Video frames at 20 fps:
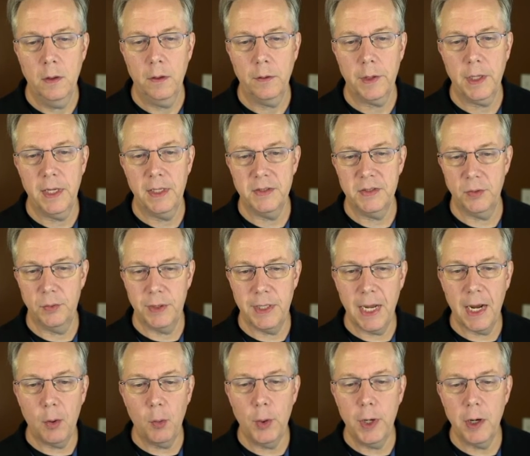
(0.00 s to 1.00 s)
Okay, so
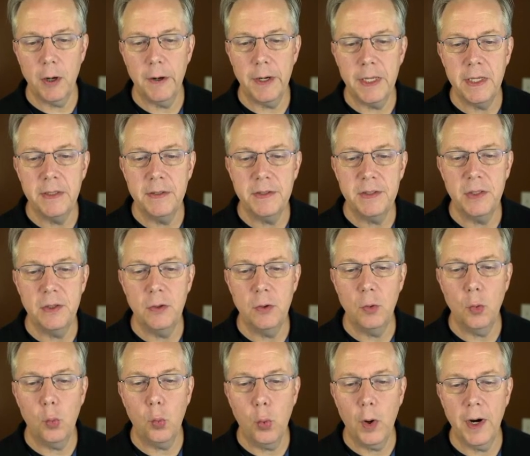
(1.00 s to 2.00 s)
now we are
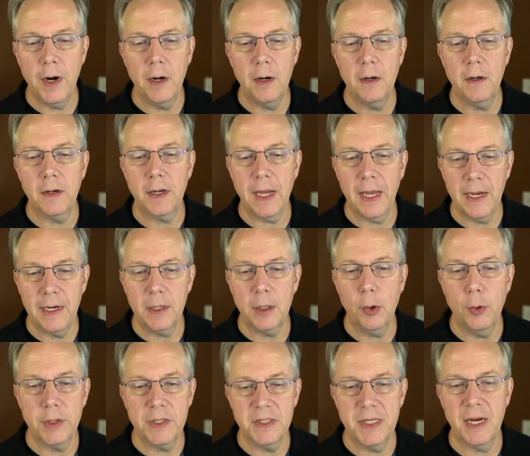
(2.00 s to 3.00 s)
into where
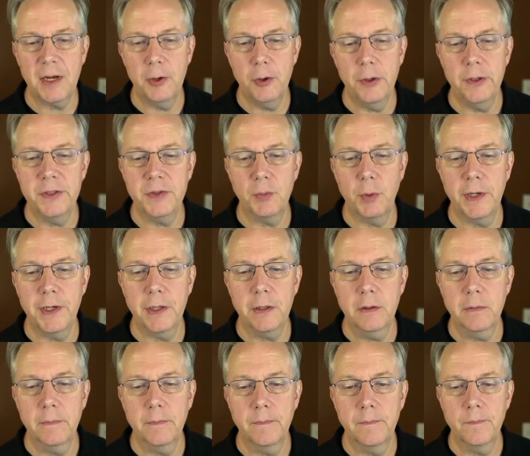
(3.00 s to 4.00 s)
Kaniko executor is running.